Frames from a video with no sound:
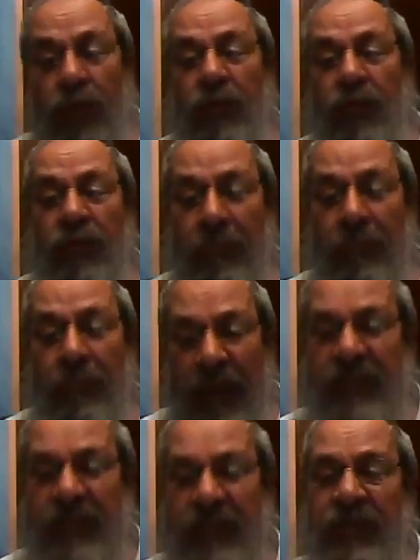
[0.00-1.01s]
The
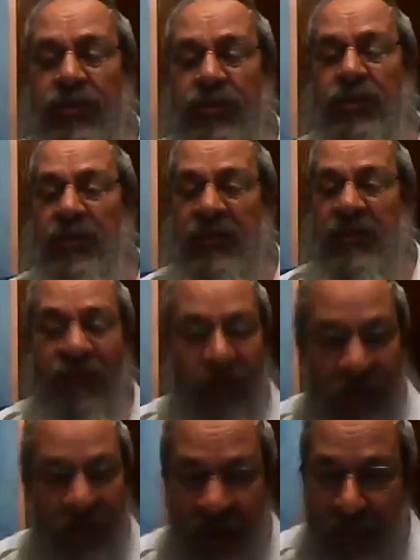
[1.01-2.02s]
message is a very
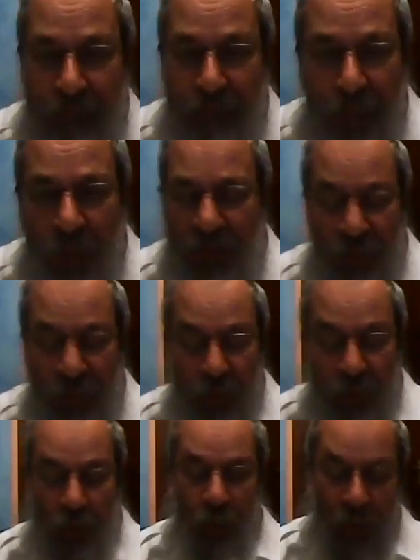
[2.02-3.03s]
important
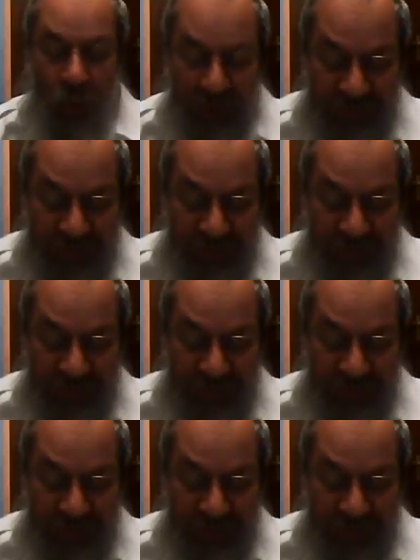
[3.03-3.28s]
one.